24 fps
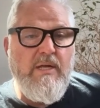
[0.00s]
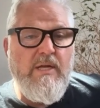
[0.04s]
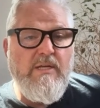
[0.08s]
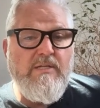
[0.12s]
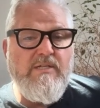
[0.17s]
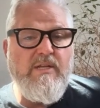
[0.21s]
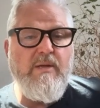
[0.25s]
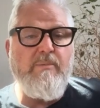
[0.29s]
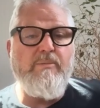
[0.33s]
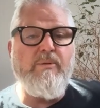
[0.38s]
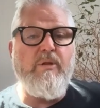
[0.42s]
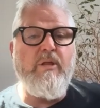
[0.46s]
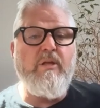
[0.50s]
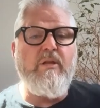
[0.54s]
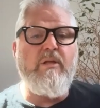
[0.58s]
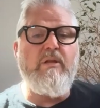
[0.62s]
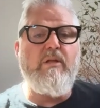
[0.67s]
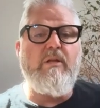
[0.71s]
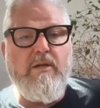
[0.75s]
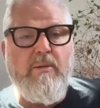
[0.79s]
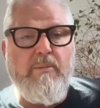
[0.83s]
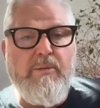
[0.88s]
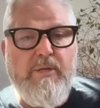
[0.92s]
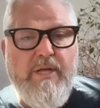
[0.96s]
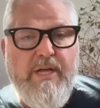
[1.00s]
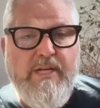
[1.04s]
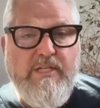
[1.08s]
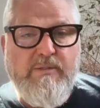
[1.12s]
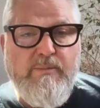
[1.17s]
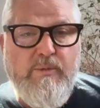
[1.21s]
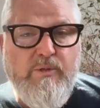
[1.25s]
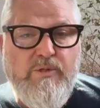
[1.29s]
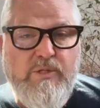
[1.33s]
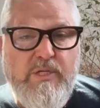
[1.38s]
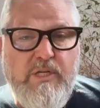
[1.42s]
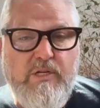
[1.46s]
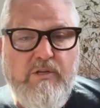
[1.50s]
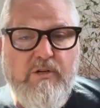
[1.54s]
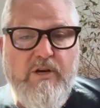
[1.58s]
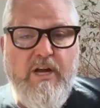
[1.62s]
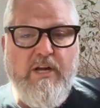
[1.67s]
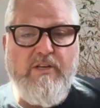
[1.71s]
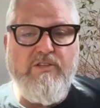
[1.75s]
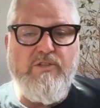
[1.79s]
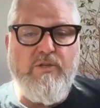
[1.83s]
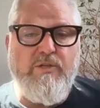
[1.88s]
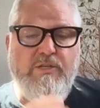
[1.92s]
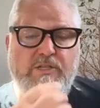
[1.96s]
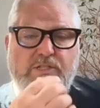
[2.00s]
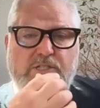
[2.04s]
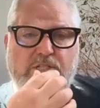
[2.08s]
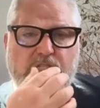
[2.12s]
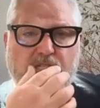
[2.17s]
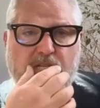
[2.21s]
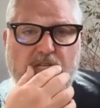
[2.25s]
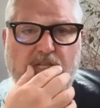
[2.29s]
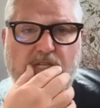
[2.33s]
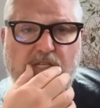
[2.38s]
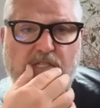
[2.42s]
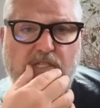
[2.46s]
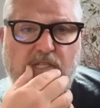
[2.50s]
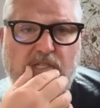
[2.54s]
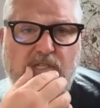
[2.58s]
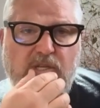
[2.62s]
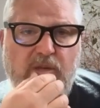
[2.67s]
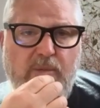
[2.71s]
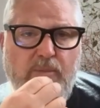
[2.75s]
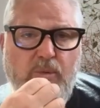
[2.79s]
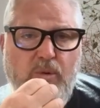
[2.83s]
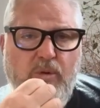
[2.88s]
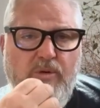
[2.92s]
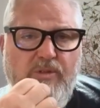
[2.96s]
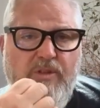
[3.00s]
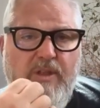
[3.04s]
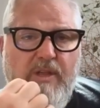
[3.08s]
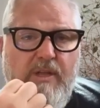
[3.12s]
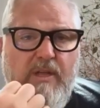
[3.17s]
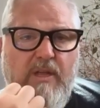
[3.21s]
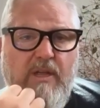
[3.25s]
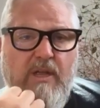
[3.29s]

Template compliance mostly correct. So this is good. This is the important thing.